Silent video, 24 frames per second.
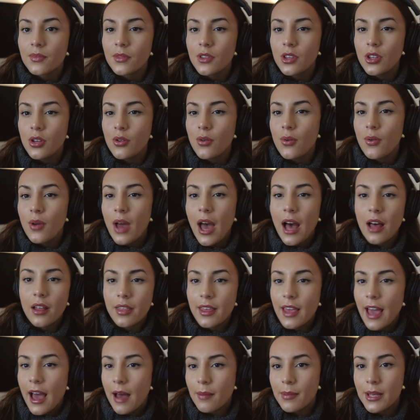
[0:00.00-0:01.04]
new
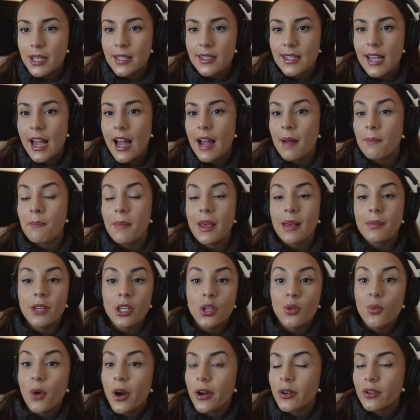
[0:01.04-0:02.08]
healthy habits and maybe
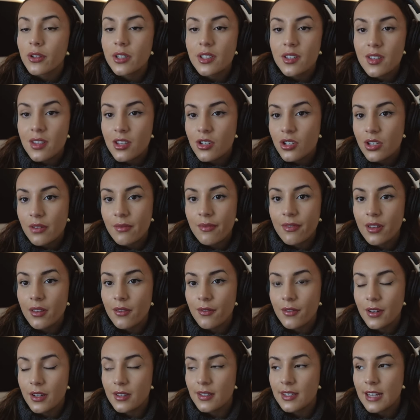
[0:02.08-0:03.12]
you are going to the gym for the
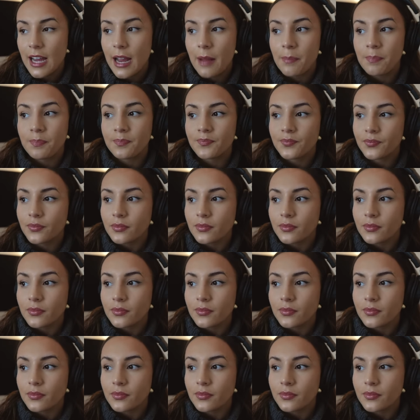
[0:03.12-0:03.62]
first time